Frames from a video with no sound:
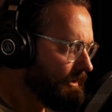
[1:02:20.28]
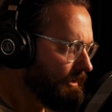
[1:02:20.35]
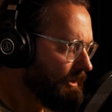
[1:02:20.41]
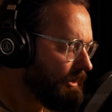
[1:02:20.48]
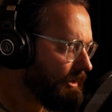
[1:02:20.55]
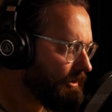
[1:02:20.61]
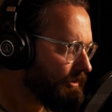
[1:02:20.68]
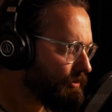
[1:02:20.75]

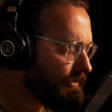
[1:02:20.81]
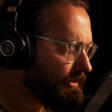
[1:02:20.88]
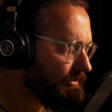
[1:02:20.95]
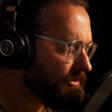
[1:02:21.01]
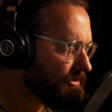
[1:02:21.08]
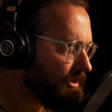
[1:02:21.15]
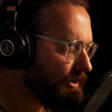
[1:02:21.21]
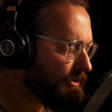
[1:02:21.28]

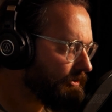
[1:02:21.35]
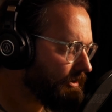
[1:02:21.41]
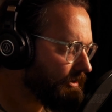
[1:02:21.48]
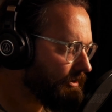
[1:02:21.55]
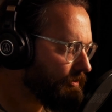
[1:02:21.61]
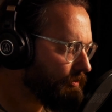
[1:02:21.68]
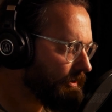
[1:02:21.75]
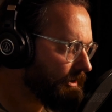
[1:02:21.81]

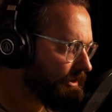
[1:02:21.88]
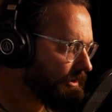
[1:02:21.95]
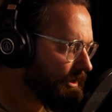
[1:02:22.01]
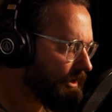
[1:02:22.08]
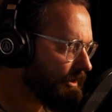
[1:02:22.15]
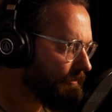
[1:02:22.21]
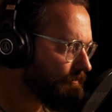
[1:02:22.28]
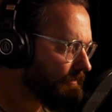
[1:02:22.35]
that we
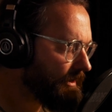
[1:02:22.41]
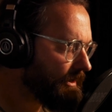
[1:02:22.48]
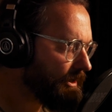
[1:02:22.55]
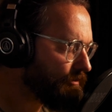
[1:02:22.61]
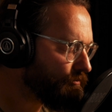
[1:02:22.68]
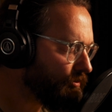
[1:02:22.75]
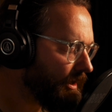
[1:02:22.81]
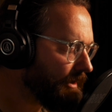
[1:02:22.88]

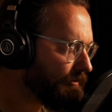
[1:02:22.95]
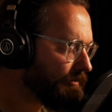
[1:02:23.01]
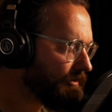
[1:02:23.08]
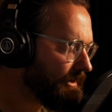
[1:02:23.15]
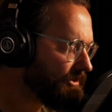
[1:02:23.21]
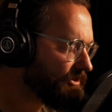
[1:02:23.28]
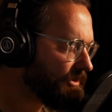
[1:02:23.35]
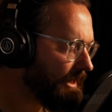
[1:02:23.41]
can
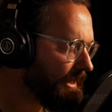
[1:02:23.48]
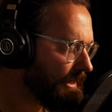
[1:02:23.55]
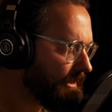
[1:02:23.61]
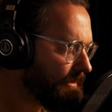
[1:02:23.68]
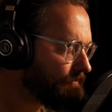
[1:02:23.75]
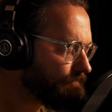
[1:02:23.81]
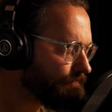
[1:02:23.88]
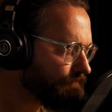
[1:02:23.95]
rightfully
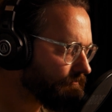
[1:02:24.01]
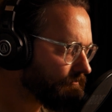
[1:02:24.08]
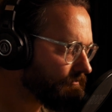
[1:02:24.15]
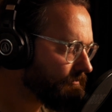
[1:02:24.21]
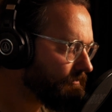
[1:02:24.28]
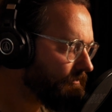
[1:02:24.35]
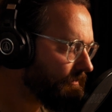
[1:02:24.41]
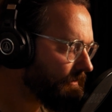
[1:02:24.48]
say
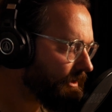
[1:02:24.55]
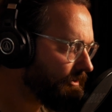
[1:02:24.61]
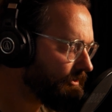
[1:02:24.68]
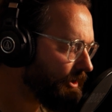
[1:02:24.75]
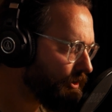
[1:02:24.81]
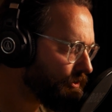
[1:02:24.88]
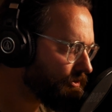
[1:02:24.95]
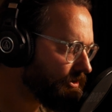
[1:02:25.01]

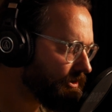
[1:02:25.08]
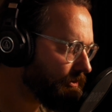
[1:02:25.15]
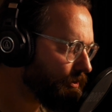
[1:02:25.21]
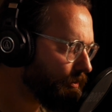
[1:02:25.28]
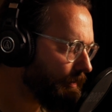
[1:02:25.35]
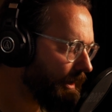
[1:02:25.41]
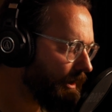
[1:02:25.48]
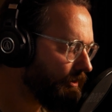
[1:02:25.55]
no to you
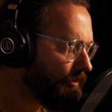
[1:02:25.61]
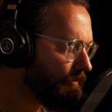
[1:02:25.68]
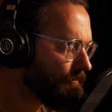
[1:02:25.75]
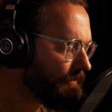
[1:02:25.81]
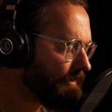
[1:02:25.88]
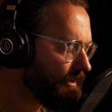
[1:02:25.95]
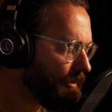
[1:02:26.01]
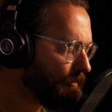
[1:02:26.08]
about.
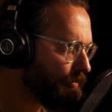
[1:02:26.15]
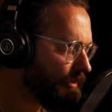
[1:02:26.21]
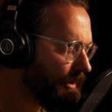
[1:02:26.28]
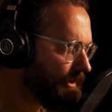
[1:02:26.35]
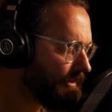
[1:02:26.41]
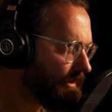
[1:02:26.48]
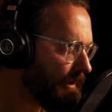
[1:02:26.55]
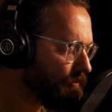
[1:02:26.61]
And I
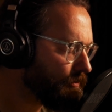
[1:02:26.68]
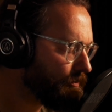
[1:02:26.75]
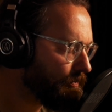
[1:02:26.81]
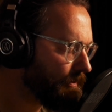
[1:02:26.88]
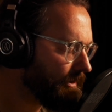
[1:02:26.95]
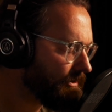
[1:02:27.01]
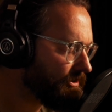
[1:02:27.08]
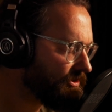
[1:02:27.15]
pray that that would
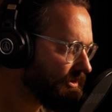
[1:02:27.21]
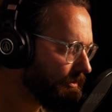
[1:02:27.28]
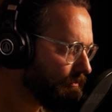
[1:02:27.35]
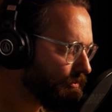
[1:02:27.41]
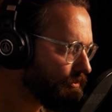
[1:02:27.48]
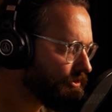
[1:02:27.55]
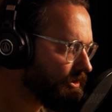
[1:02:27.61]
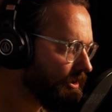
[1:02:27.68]
be a
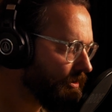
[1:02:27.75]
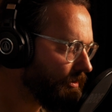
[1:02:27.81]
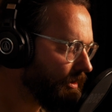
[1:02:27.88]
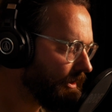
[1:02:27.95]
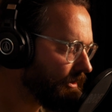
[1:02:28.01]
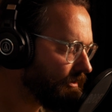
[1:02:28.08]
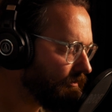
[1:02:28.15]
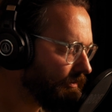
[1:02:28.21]
simple
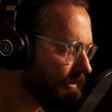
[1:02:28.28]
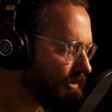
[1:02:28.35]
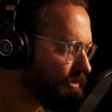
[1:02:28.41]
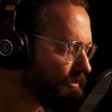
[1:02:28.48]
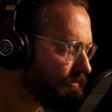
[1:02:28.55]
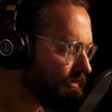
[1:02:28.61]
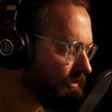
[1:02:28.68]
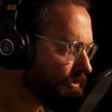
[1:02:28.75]
childlike
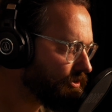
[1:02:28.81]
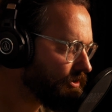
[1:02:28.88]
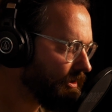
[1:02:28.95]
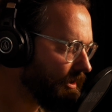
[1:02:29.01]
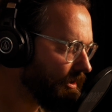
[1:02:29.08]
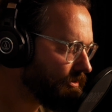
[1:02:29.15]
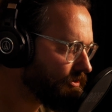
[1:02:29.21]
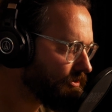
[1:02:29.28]
conviction for the
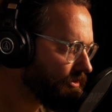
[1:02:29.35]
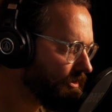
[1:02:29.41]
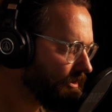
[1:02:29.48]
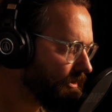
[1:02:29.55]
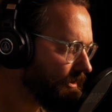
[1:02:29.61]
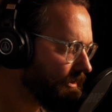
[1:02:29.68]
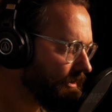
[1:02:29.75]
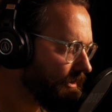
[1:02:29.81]
church
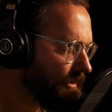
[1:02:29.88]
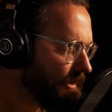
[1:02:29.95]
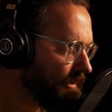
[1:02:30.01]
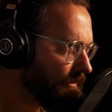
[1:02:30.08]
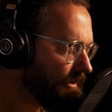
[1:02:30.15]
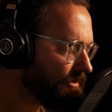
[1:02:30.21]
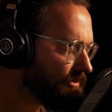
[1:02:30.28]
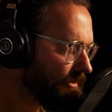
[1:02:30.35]

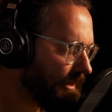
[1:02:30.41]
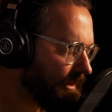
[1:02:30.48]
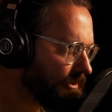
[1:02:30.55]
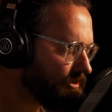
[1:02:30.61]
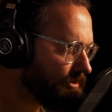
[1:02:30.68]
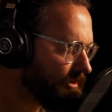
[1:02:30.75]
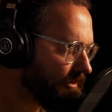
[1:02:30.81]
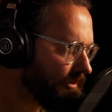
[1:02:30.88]
in this
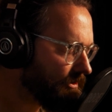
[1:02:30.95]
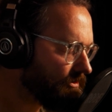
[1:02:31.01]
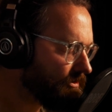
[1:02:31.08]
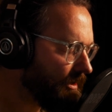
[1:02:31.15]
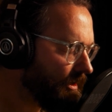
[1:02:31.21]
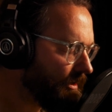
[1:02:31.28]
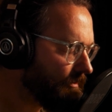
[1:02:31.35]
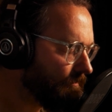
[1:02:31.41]
nation at this
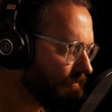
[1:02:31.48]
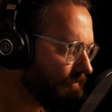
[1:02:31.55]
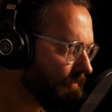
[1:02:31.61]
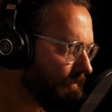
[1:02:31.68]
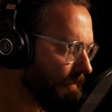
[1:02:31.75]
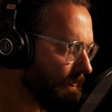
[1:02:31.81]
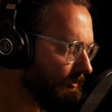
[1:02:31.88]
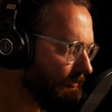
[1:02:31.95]
time.
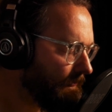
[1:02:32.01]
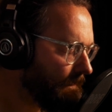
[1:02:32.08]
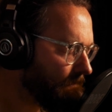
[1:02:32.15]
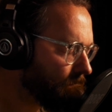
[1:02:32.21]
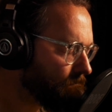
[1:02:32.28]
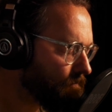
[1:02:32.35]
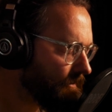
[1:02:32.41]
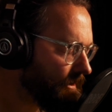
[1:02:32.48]

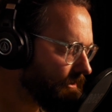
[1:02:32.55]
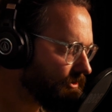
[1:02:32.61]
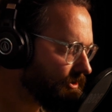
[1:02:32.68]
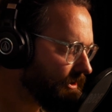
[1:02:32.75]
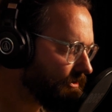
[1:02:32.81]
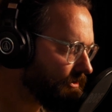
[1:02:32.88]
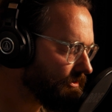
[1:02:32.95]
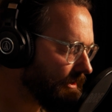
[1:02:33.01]
In
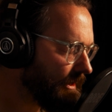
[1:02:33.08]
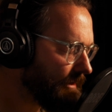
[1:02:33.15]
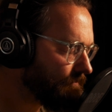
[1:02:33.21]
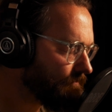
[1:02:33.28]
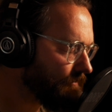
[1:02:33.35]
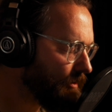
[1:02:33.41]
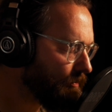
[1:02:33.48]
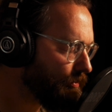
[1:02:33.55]
Jesus'
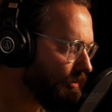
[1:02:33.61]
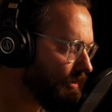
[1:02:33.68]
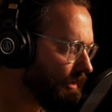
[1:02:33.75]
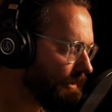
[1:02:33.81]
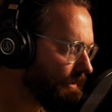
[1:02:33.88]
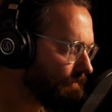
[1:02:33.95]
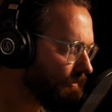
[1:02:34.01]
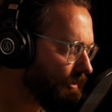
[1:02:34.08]
name I
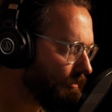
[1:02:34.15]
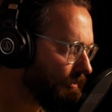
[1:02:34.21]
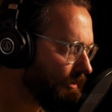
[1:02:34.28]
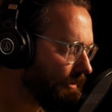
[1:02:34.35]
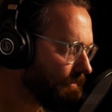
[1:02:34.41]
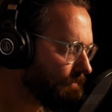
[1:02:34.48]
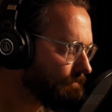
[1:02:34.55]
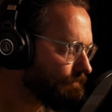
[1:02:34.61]
pray.
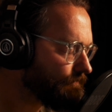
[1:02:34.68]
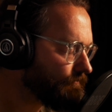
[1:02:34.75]
Amen.